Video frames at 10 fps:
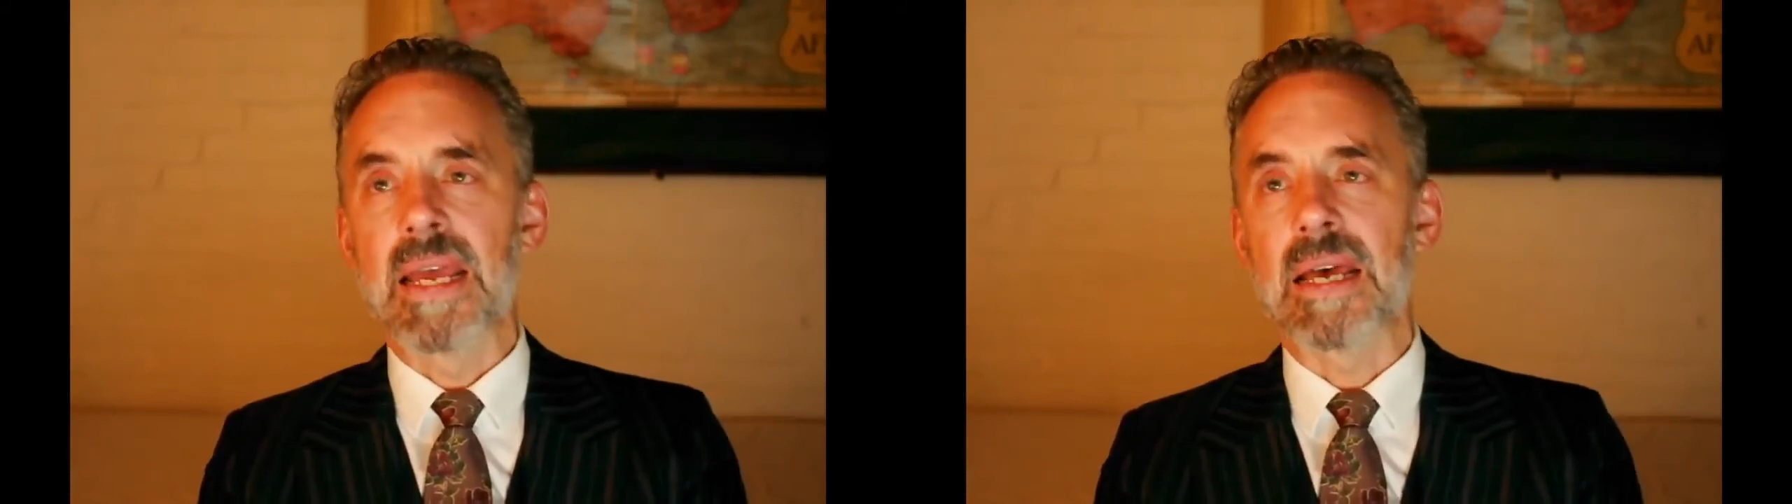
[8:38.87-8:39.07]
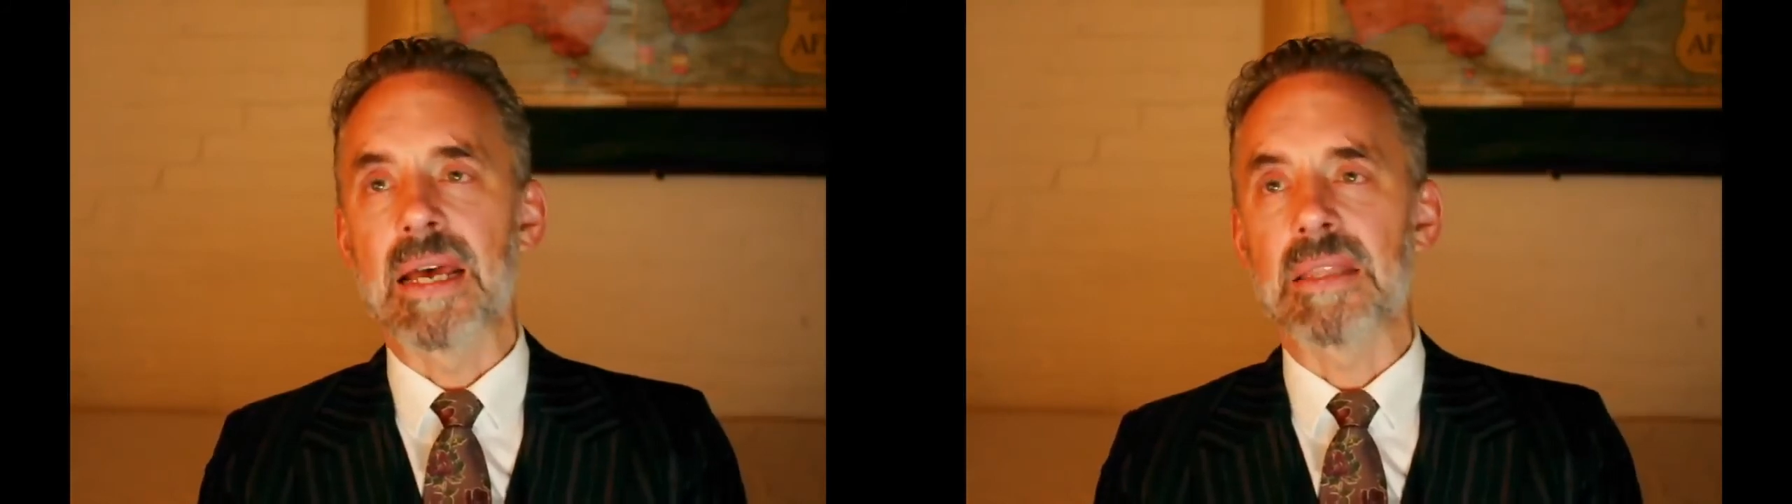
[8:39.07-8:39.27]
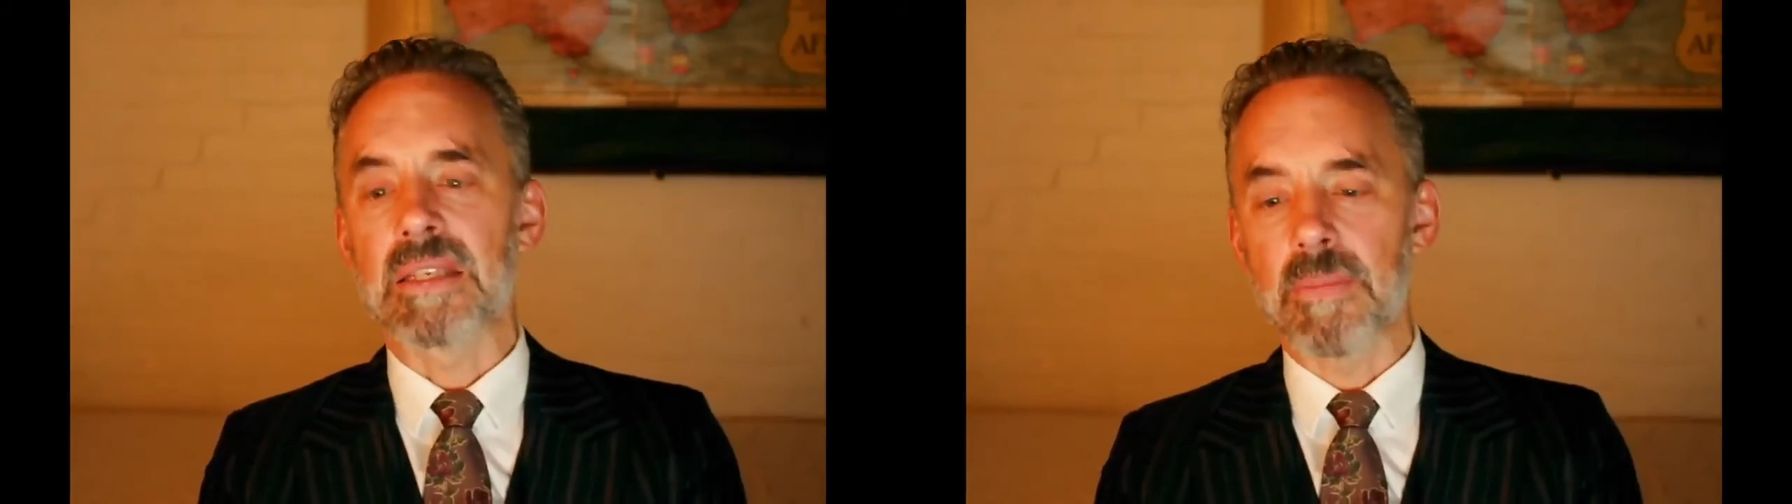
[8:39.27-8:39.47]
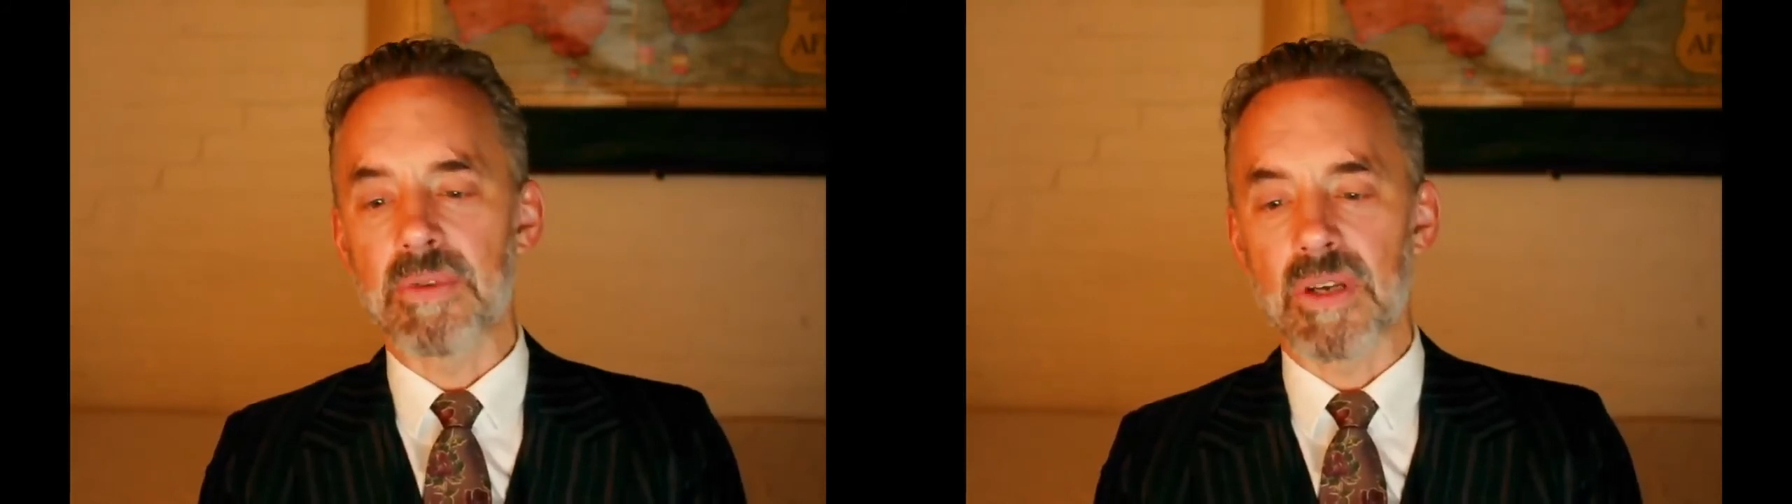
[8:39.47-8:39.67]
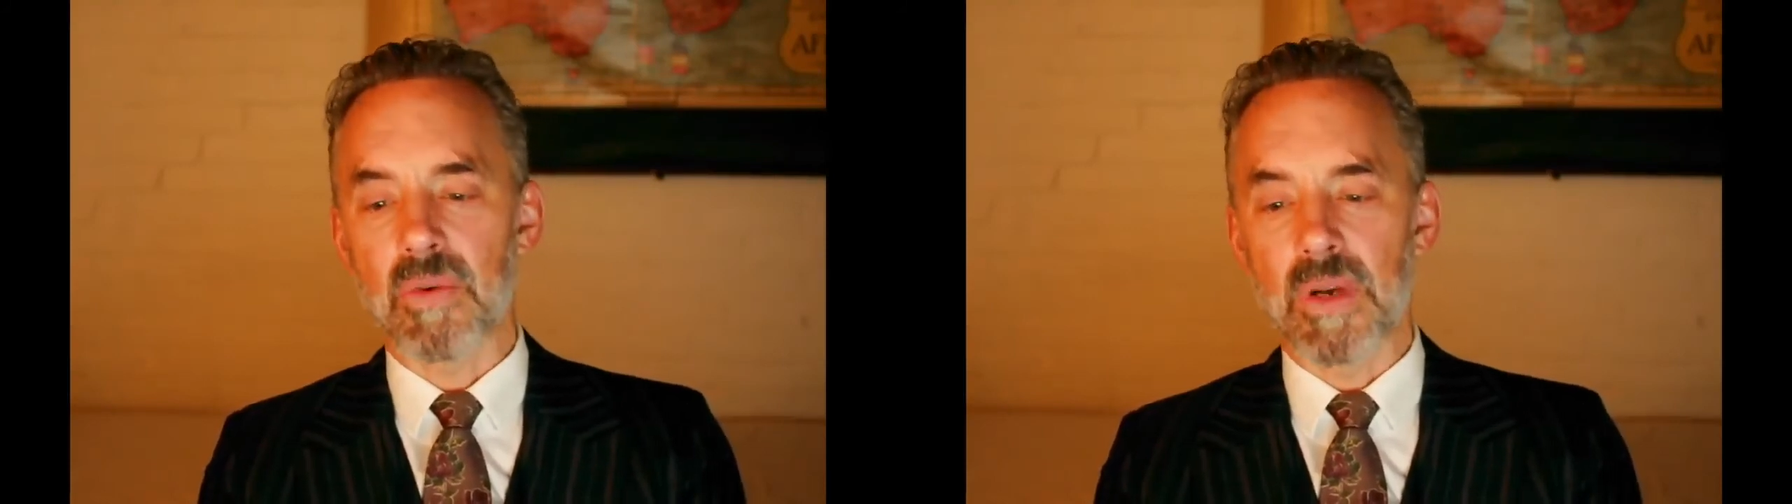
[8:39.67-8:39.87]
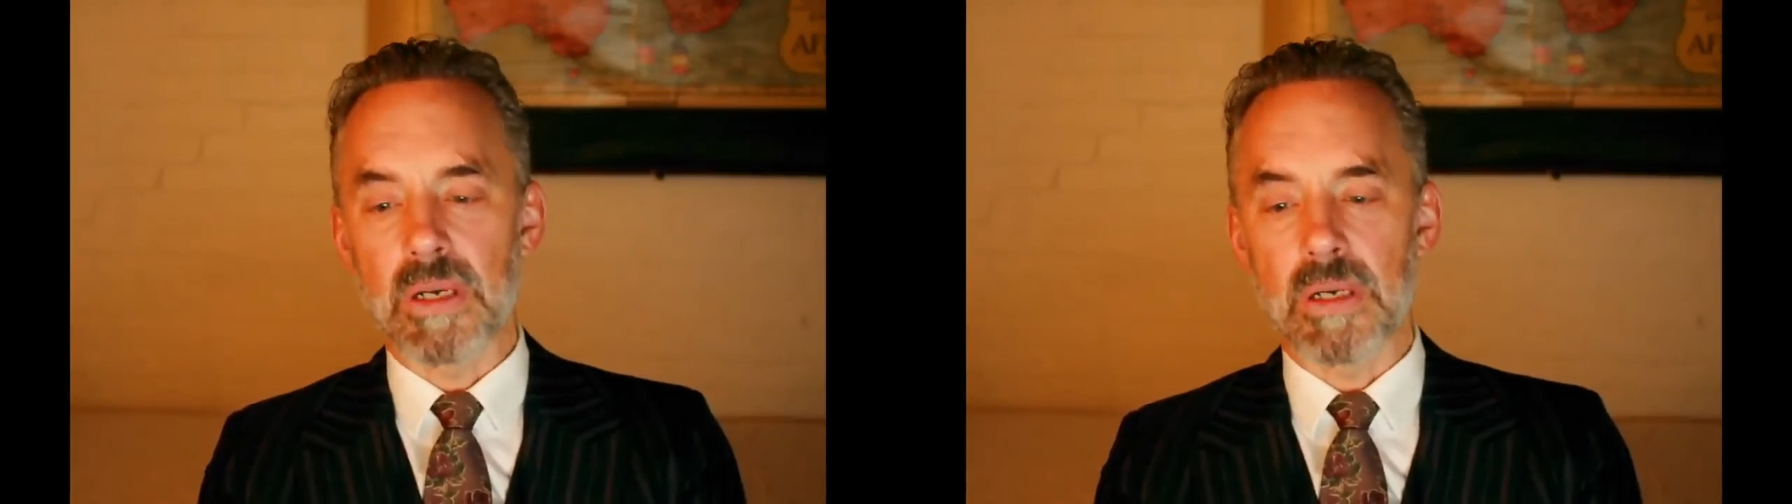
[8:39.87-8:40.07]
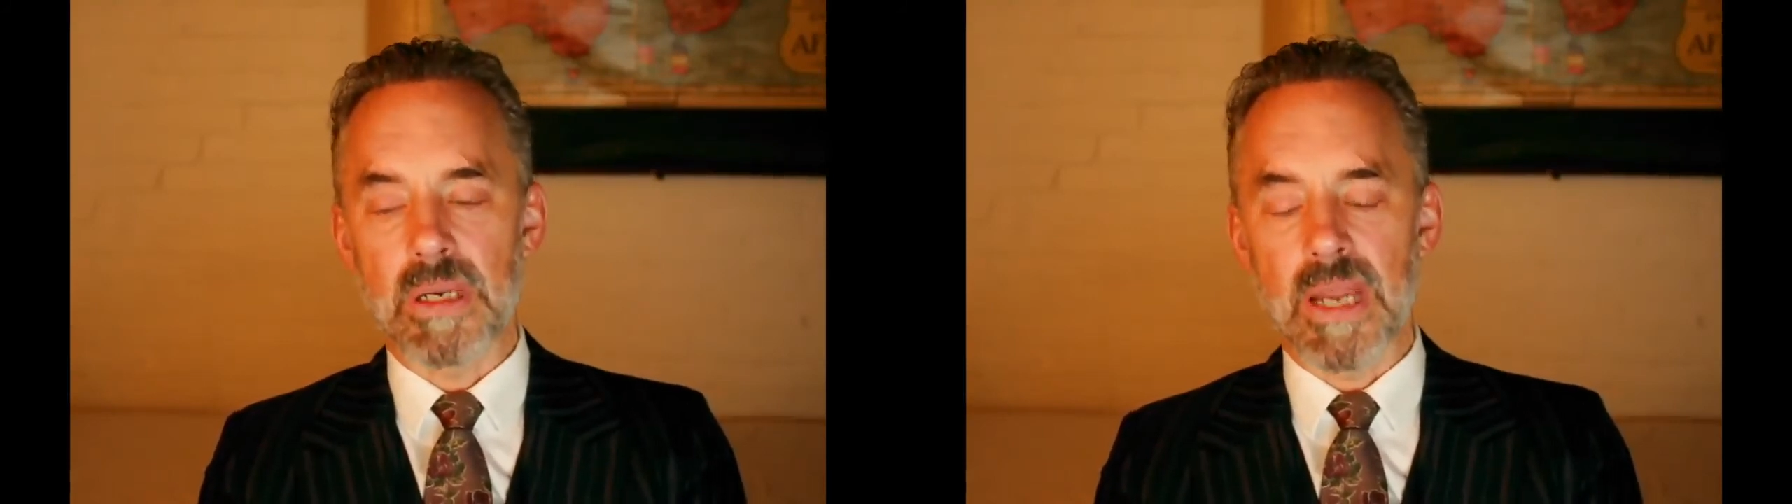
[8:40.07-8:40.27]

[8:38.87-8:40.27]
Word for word: and the subsequent